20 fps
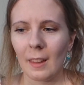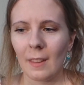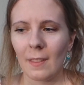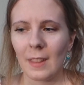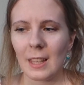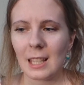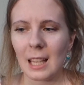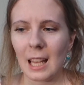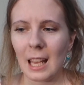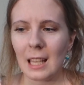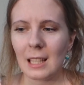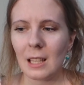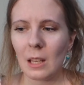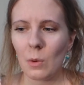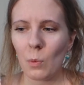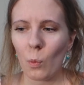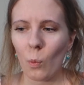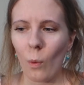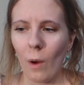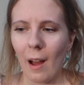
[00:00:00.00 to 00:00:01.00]
This
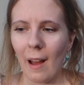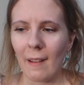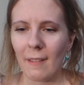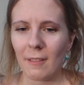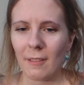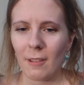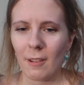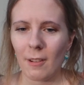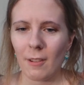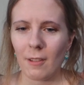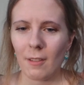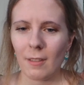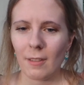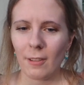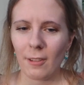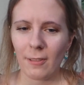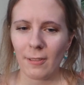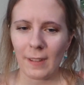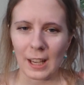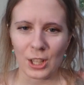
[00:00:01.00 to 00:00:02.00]
isn't what
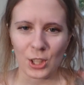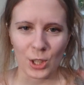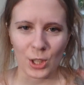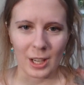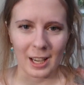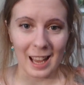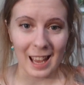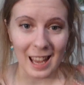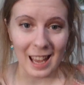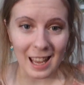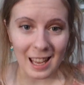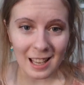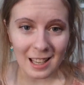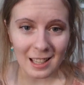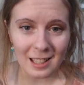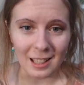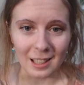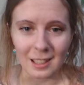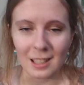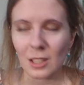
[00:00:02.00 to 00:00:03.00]
fiction
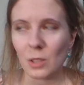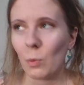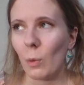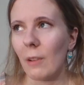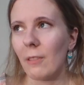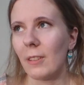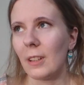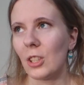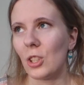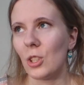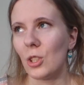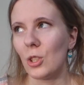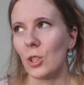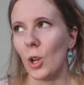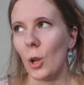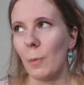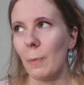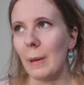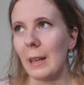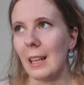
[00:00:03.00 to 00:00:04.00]
is. This isn't what fiction
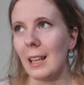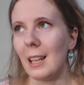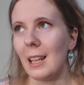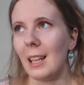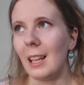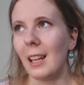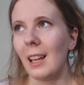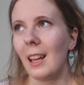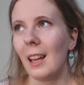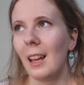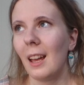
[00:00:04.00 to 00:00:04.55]
should be.